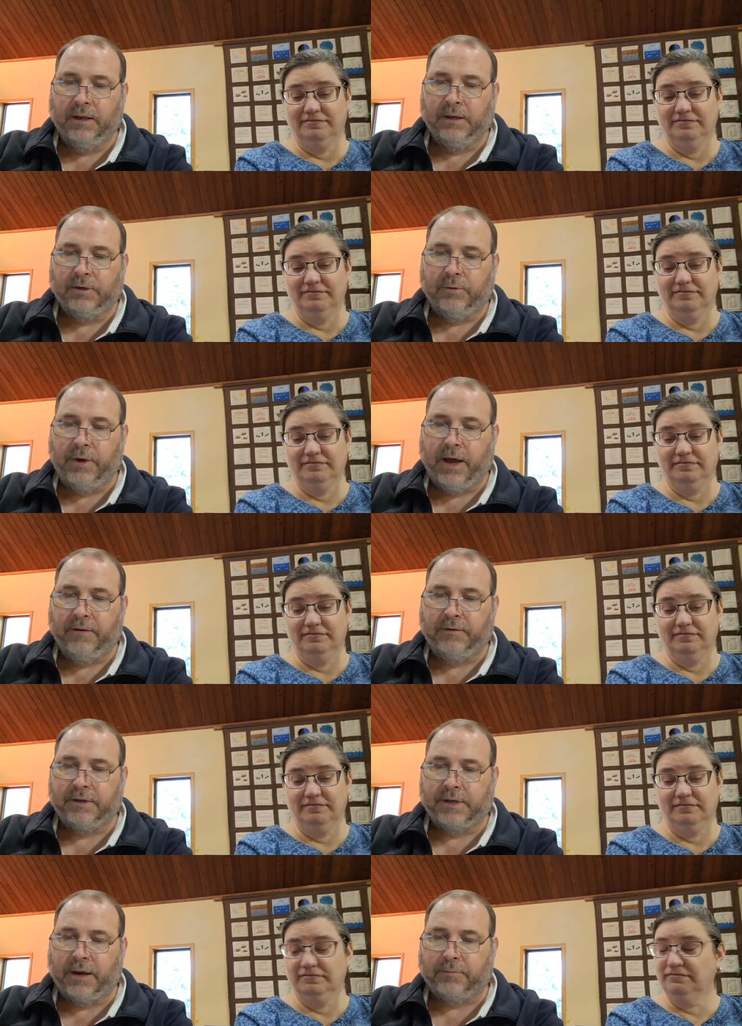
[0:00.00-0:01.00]
Speaker 1: so we have
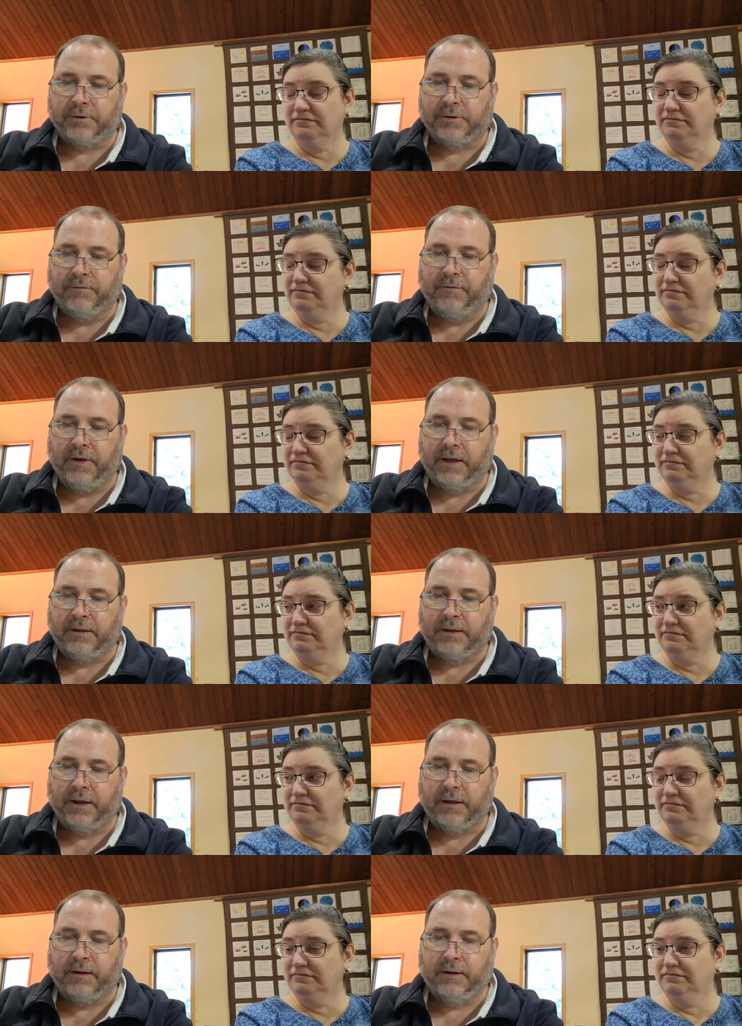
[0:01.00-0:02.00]
examples of faith
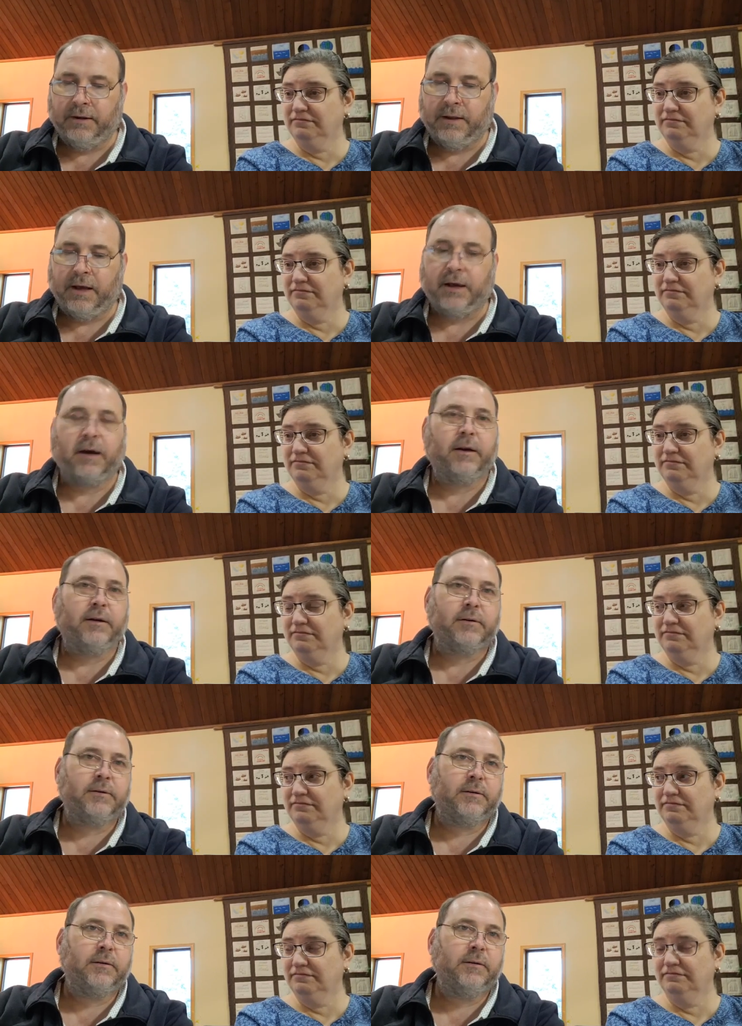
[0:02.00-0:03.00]
that, that guide
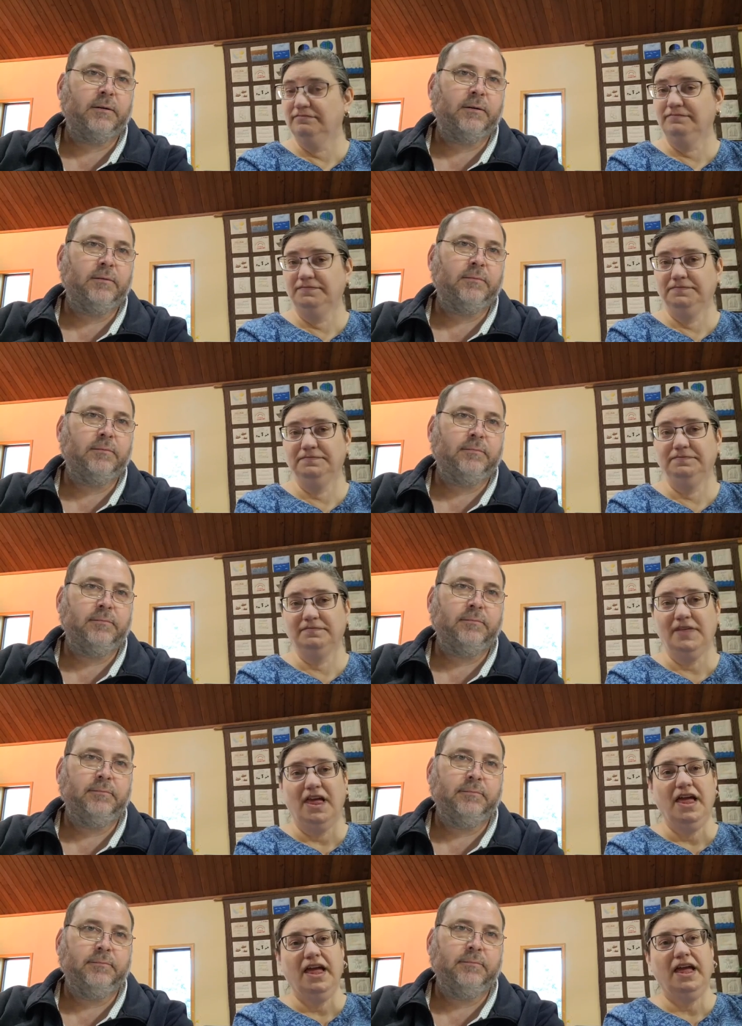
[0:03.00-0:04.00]
us.
Speaker 2: Mm -hmm.
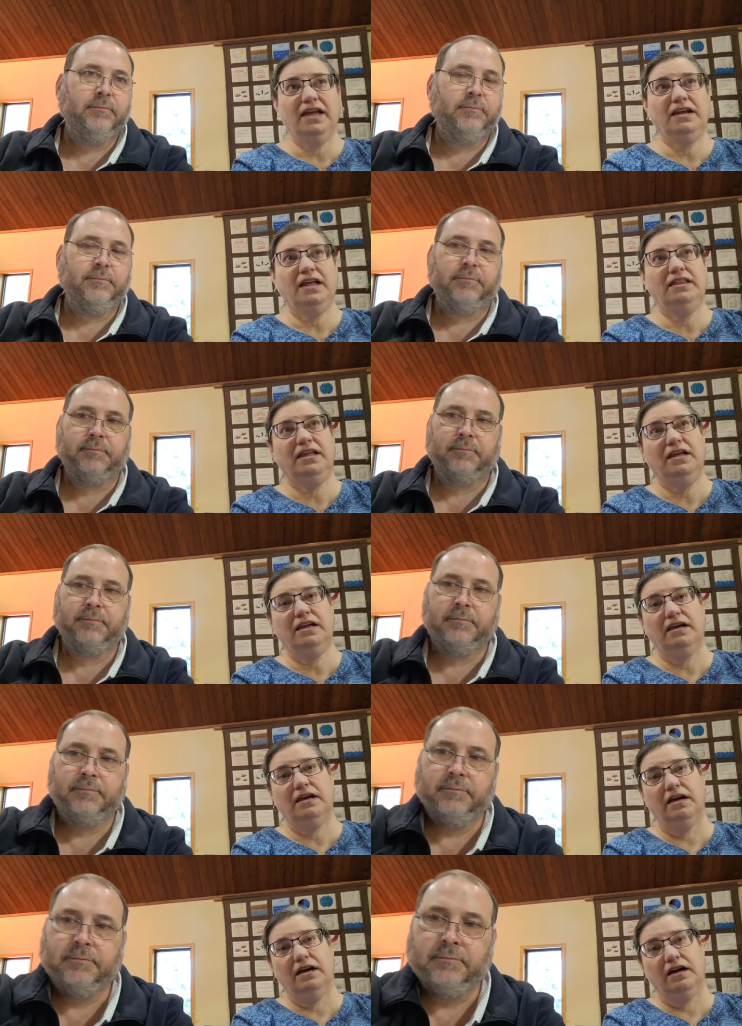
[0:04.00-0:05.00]
And I think
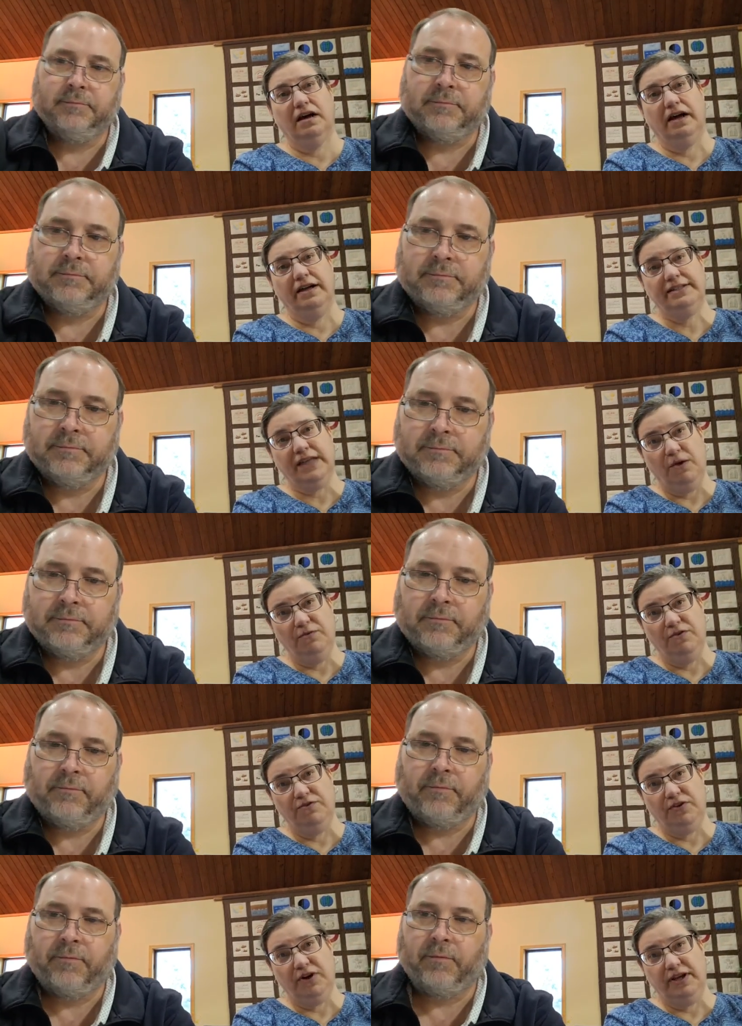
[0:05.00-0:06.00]
it's helpful
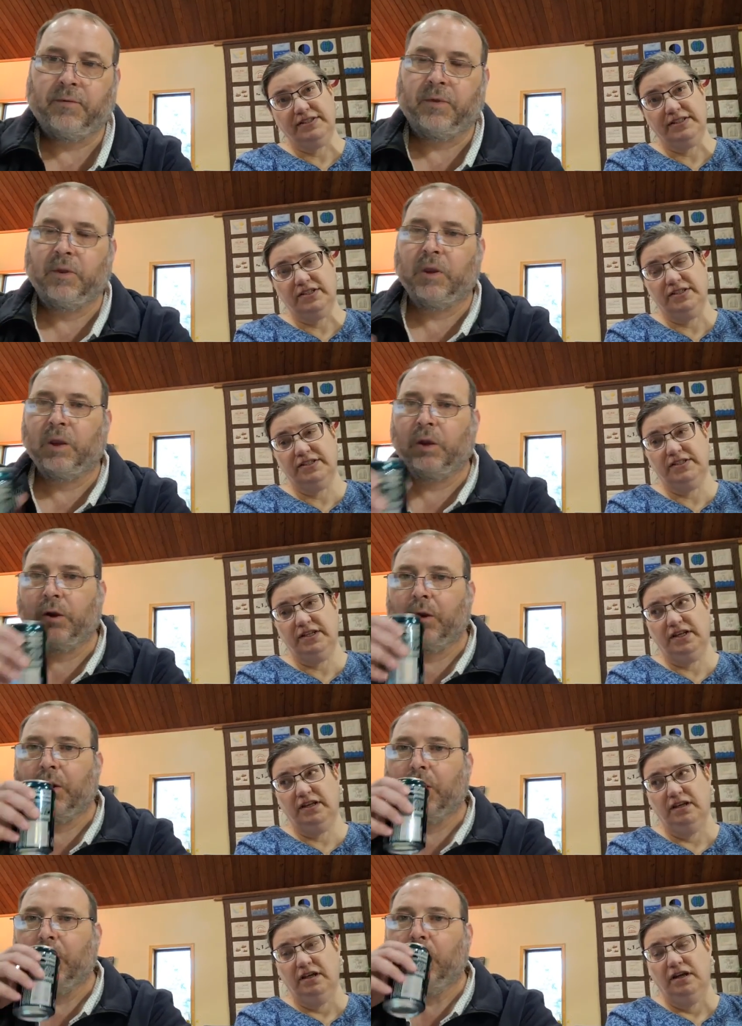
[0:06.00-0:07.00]
for us to
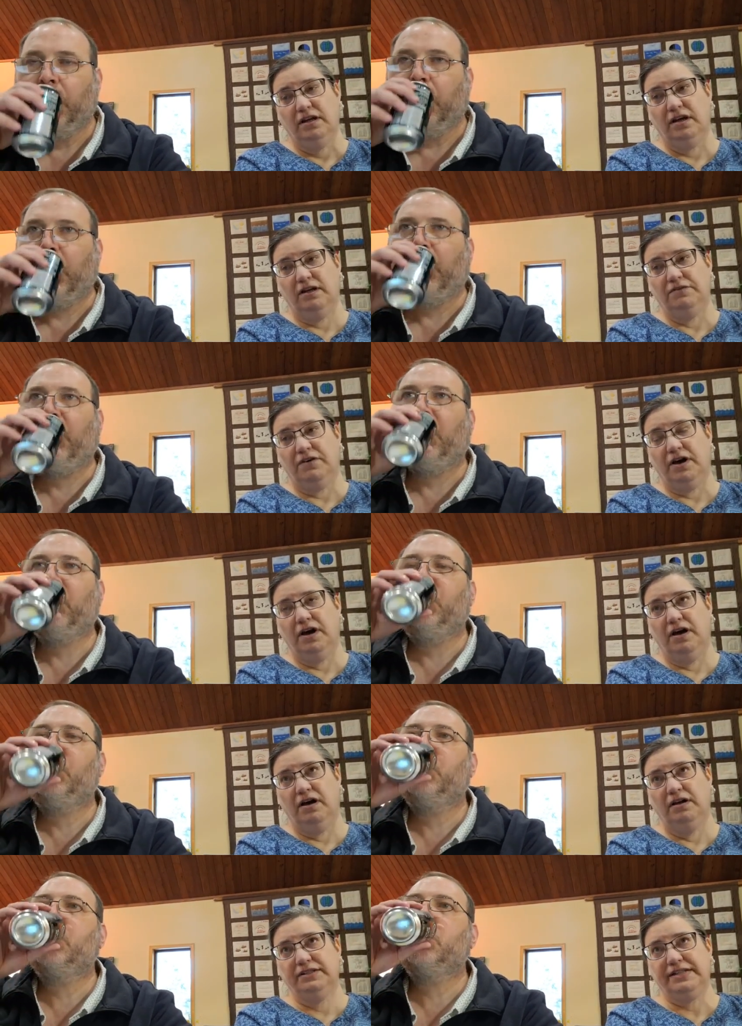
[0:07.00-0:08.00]
see
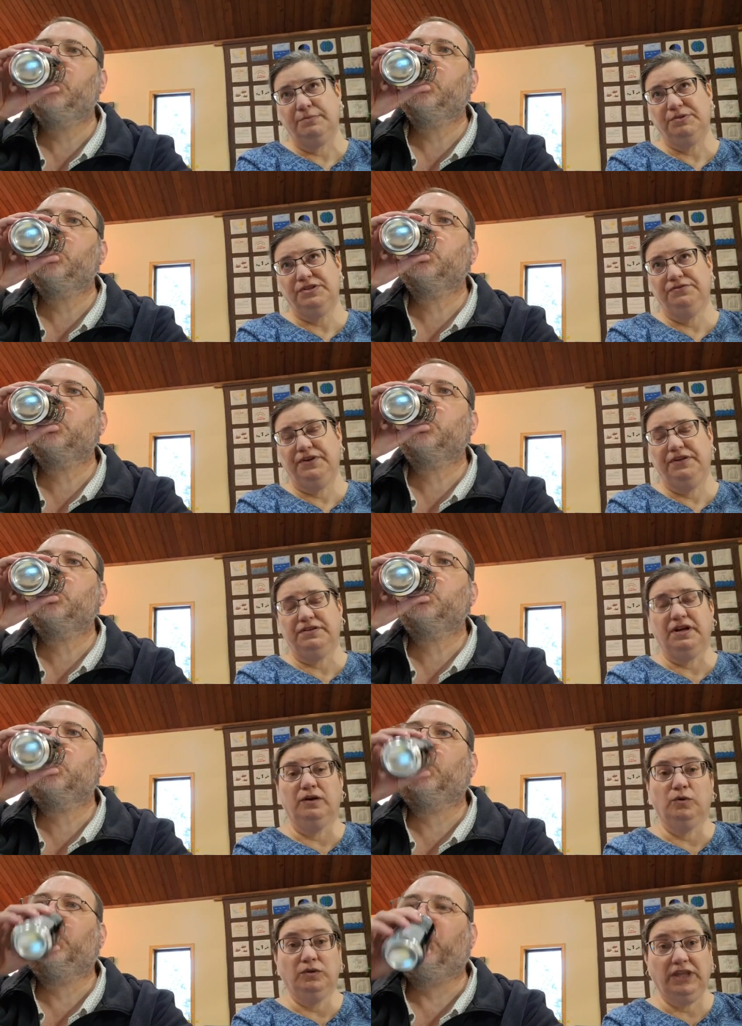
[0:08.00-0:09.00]
uh, examples of faith
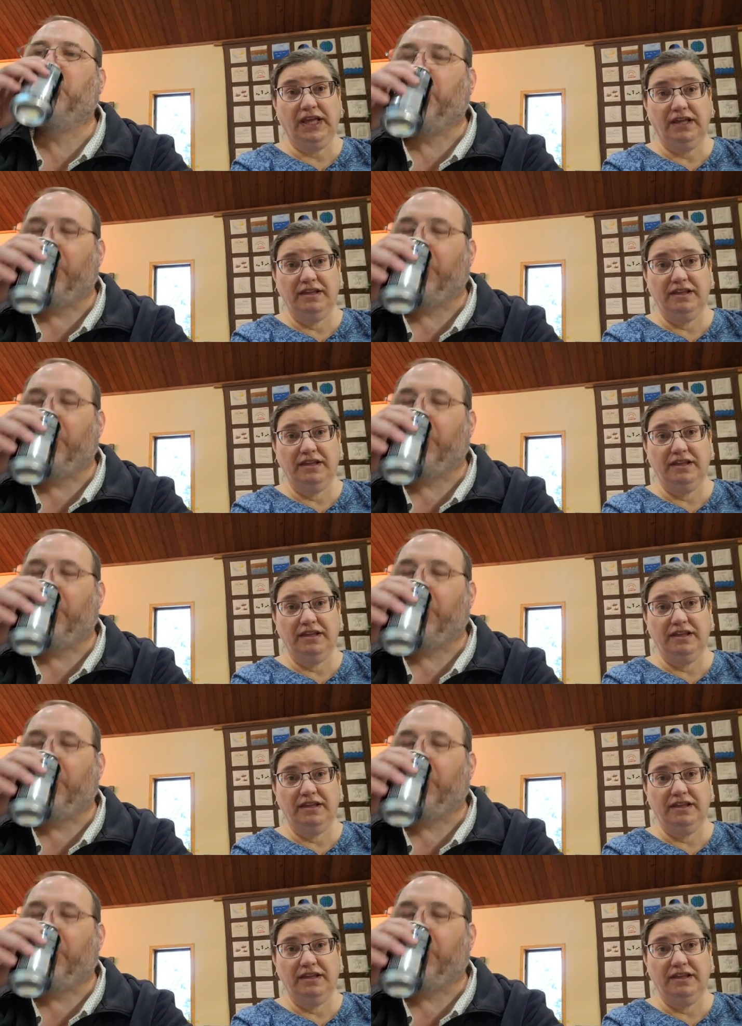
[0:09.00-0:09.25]
not only